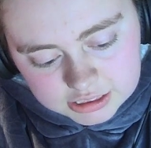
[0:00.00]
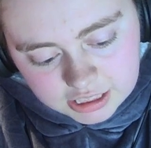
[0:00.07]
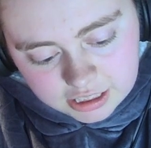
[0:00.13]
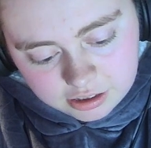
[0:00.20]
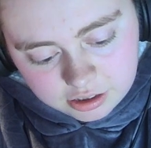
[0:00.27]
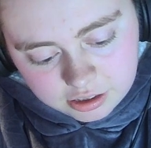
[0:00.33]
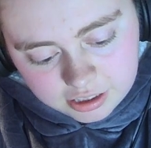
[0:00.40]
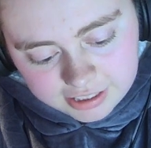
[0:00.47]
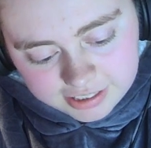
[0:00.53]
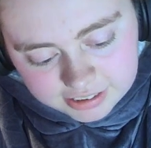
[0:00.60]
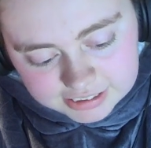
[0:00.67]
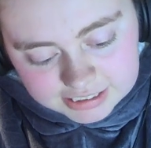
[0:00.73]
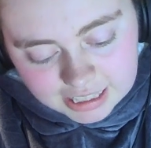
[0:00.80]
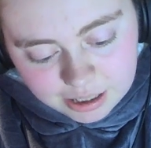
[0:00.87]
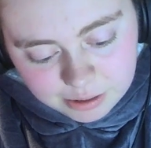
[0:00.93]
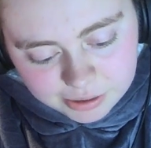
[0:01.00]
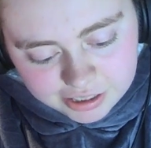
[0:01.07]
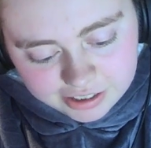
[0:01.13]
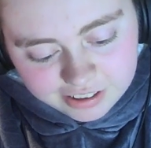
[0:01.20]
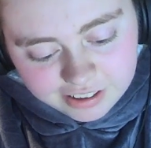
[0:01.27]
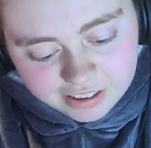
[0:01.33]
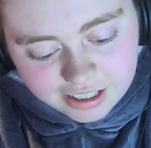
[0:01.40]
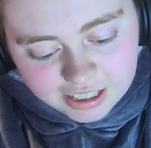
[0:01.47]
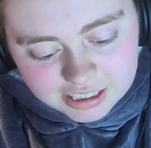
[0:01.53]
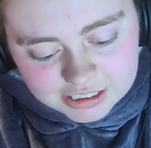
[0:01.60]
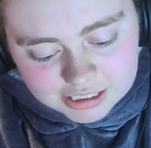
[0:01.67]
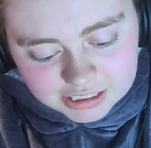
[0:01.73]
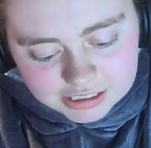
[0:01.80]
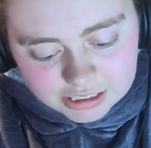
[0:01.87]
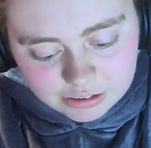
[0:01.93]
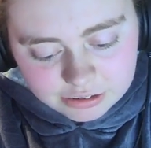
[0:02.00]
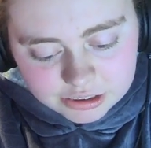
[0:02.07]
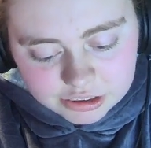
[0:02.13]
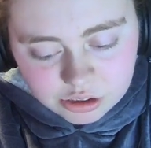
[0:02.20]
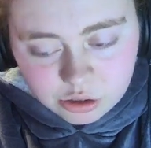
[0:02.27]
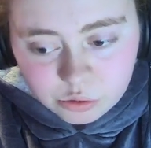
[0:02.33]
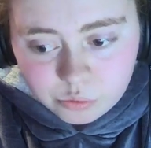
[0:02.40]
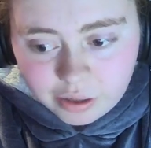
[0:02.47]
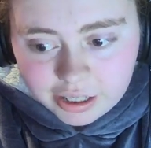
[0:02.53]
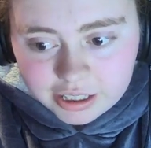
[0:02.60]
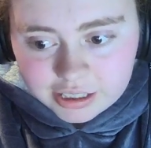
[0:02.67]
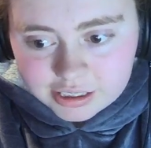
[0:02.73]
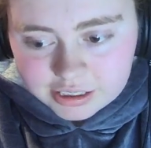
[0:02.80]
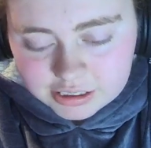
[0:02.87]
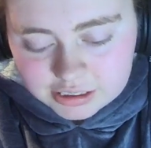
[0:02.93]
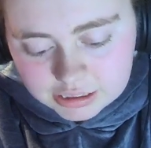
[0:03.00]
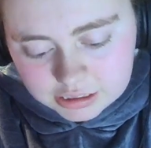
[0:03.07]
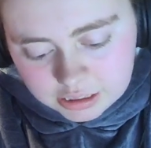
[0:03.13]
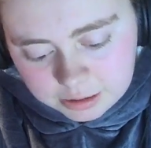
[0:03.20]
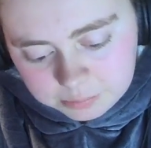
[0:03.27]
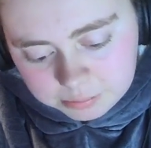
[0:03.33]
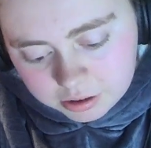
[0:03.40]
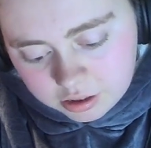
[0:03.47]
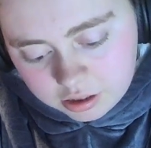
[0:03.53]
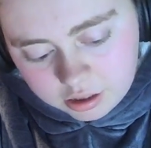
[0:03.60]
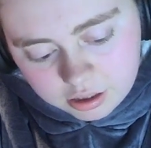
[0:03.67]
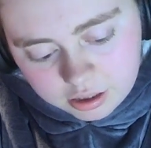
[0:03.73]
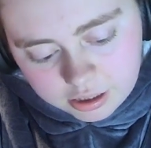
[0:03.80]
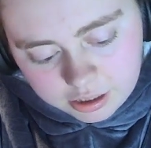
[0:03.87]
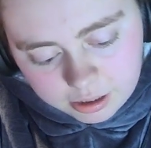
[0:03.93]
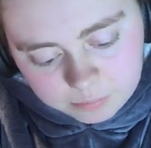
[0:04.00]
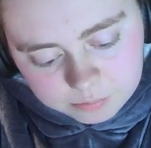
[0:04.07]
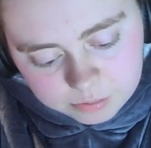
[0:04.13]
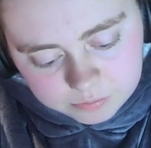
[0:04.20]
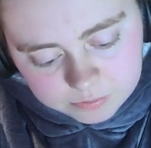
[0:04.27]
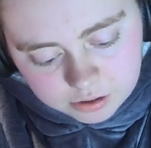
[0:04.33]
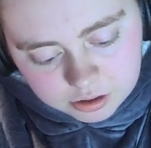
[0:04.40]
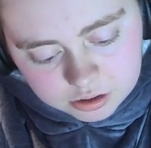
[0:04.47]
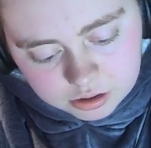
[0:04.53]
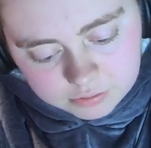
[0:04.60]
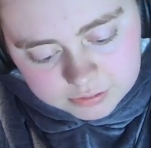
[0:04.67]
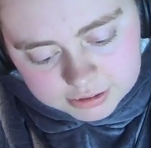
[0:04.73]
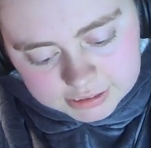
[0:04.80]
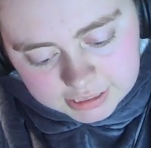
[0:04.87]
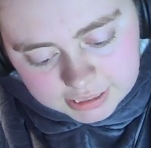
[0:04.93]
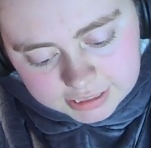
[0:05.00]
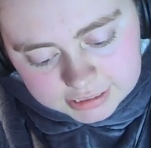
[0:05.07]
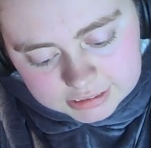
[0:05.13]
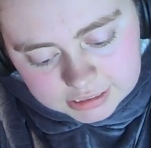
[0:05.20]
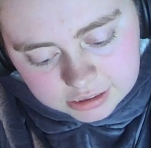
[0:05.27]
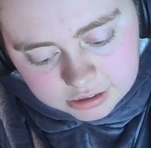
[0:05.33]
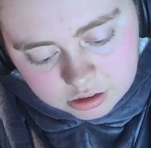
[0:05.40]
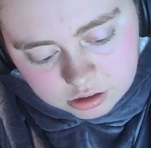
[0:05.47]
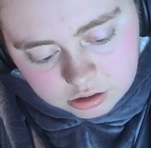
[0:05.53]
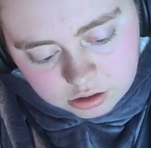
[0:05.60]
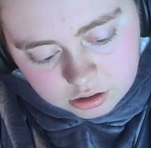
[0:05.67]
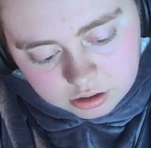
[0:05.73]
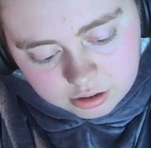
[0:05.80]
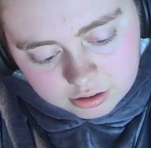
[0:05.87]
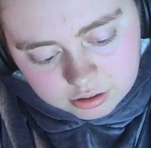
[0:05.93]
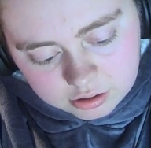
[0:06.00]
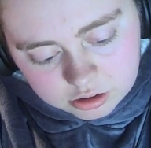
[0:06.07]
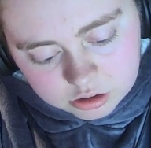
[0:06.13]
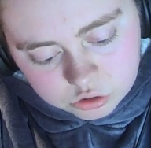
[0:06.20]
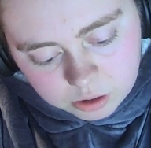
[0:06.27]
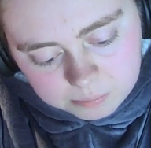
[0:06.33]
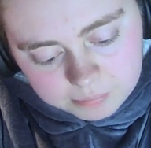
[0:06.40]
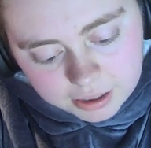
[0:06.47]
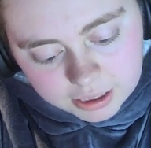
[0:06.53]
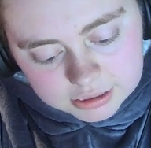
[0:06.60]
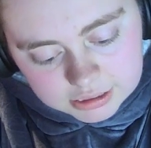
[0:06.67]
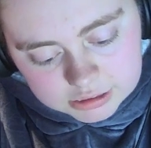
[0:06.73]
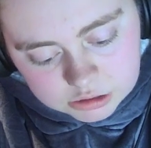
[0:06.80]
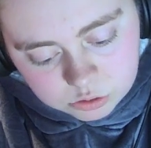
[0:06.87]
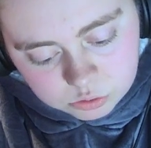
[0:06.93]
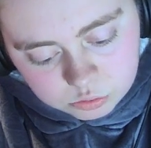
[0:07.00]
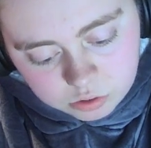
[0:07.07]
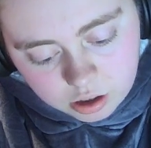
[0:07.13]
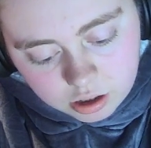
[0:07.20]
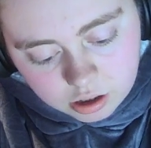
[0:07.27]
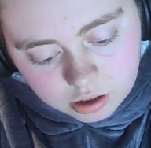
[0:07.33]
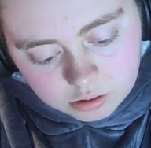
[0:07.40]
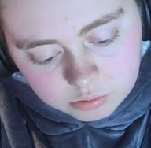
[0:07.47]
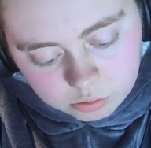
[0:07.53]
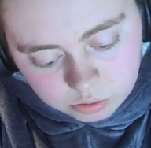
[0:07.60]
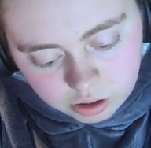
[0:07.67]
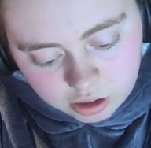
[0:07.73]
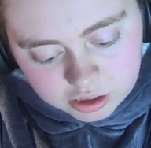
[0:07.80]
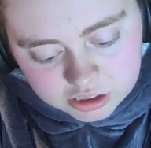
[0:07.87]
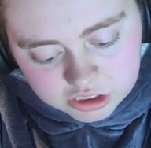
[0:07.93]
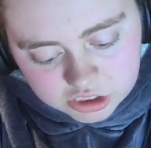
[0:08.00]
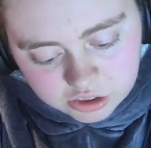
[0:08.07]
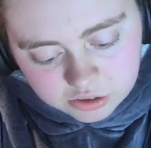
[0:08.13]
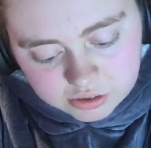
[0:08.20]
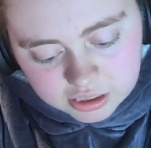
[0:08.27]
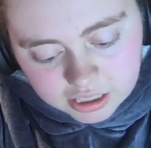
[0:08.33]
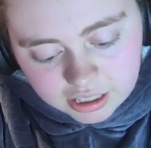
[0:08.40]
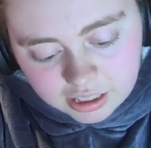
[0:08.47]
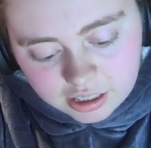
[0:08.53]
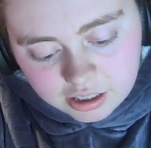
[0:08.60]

the stair- stairway since there was no railing to keep him from falling off the side and taking a long, long drop back into the rock, rock choke,